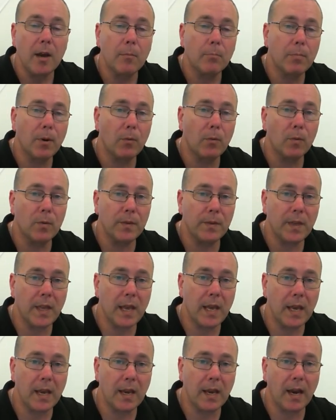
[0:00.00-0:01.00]
but
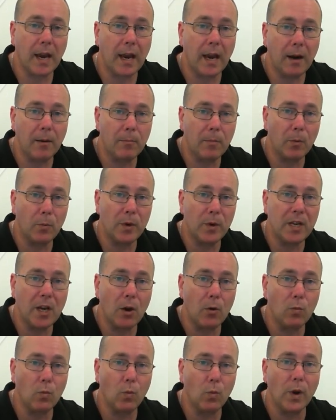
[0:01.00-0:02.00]
we
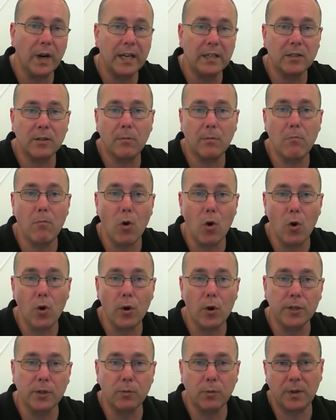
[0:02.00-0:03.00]
don't want it to
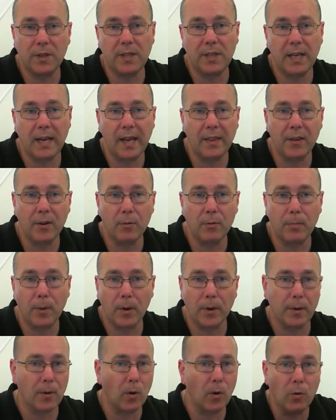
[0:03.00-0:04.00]
merge with the other
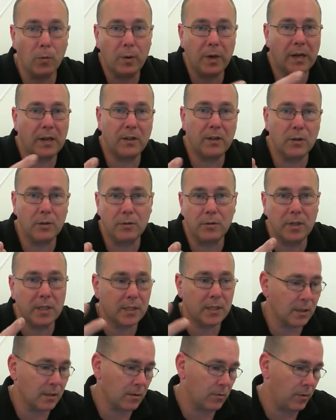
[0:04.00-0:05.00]
body. All we're going to do
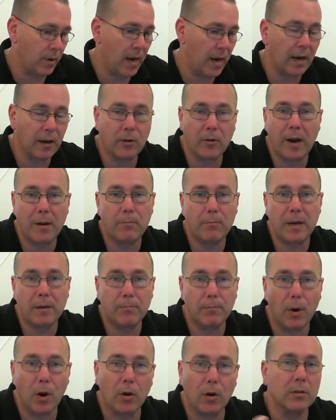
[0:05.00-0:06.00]
is just create a great big
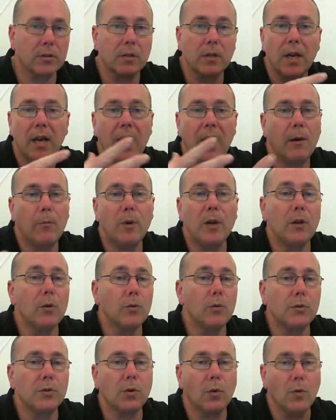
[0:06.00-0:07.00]
box, and we
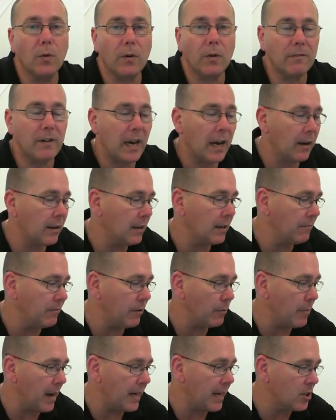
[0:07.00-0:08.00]
lose all of our
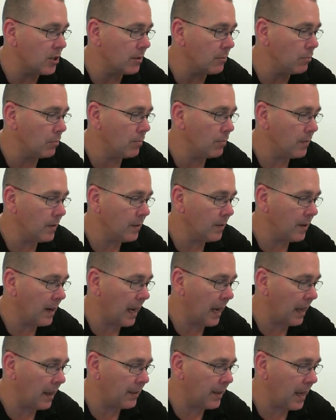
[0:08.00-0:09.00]
information
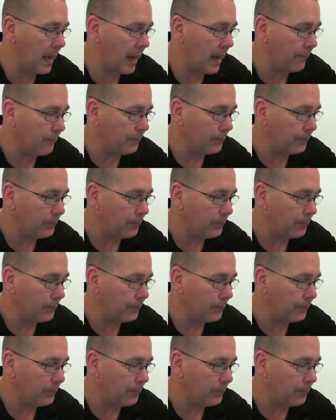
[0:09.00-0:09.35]
there.